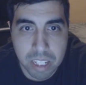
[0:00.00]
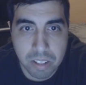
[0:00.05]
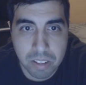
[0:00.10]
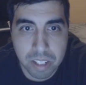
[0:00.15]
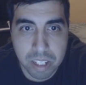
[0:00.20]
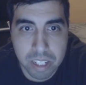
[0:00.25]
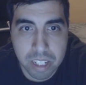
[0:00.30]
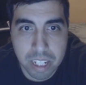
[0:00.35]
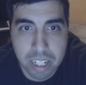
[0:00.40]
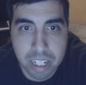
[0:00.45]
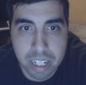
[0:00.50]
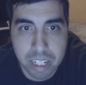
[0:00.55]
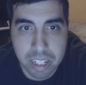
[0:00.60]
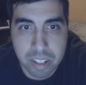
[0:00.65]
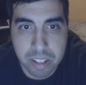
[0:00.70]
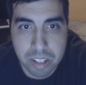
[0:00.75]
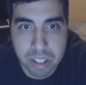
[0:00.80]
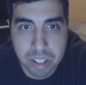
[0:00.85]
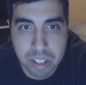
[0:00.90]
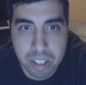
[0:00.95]
Your
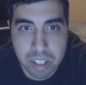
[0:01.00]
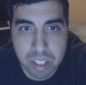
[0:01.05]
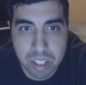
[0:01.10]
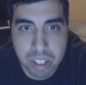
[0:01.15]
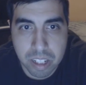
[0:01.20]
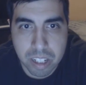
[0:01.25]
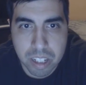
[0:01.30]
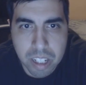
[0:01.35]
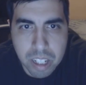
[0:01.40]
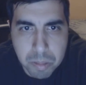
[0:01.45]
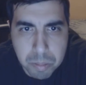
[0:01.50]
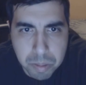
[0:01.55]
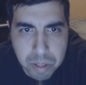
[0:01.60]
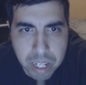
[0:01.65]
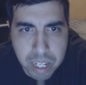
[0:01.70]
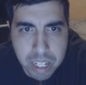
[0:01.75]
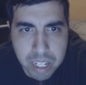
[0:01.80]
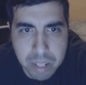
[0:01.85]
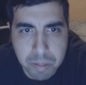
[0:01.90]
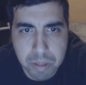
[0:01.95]
anxiety is,
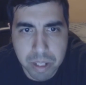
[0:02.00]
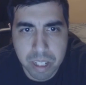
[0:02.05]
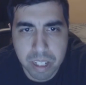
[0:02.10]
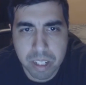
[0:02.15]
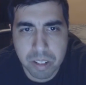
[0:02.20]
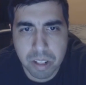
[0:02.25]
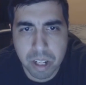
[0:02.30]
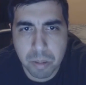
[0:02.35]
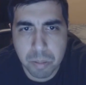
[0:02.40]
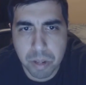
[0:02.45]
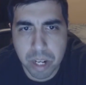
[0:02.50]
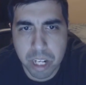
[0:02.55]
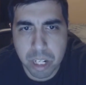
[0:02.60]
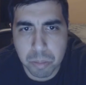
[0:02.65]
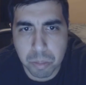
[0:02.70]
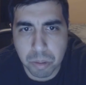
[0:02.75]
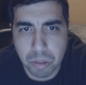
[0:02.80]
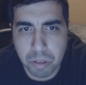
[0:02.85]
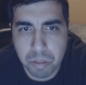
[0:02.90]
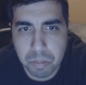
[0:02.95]
comprehend is
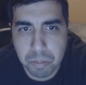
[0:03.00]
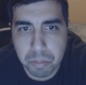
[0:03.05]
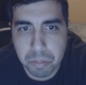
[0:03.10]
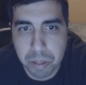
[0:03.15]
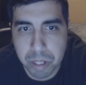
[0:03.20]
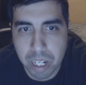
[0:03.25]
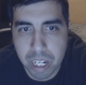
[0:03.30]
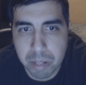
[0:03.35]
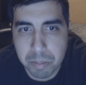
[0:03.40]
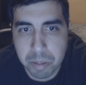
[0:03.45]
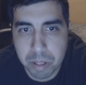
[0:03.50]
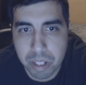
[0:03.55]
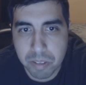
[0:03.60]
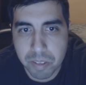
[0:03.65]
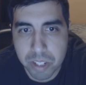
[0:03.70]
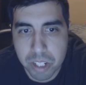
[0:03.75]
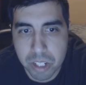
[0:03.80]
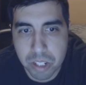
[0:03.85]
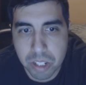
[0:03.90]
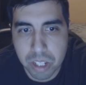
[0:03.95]
comprehensible, but I
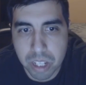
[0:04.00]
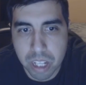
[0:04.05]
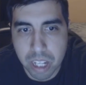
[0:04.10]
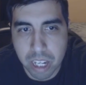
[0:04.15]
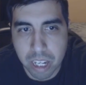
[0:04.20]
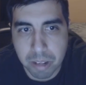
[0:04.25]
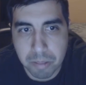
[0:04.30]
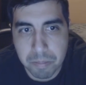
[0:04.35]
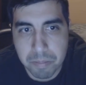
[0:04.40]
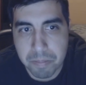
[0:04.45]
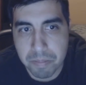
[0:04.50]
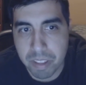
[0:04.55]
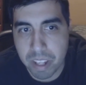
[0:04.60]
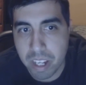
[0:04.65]
believe it's a good thing.